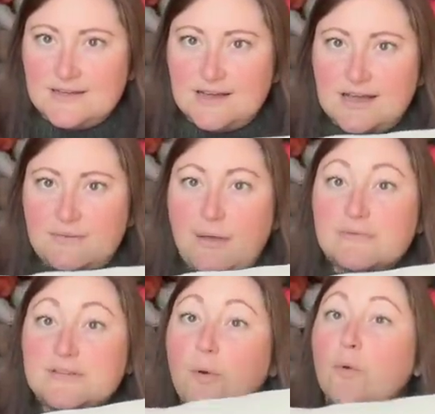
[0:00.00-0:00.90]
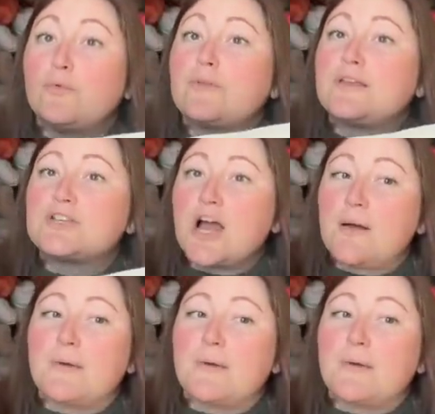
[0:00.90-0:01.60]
That was the only shop